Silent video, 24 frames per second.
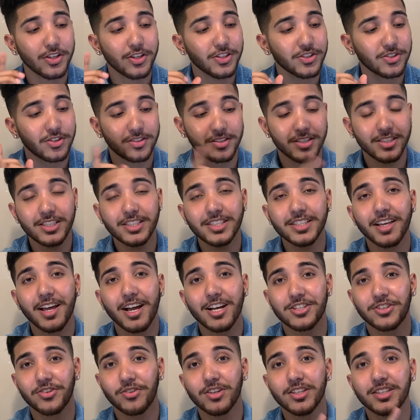So this is
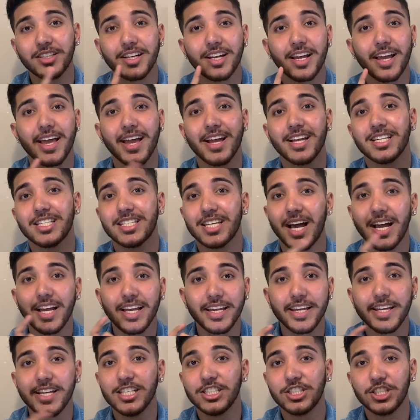actually their
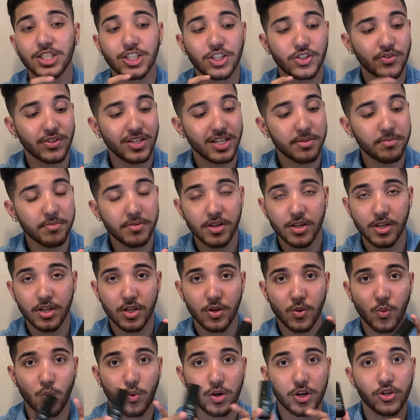anti-aging cream
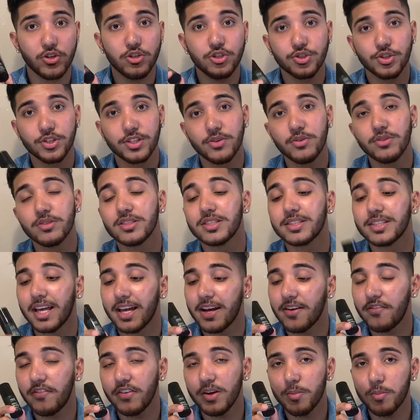where you should use this
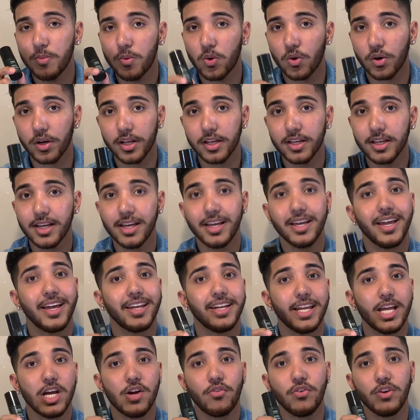every morning and
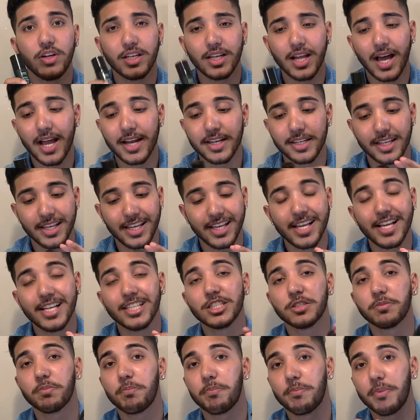every night,
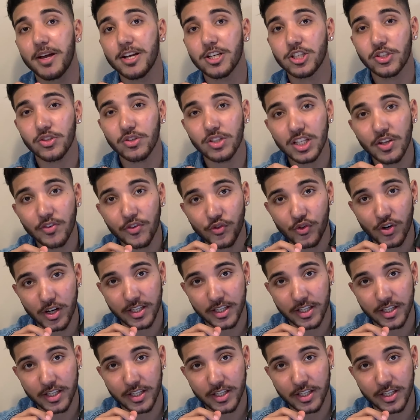especially if you are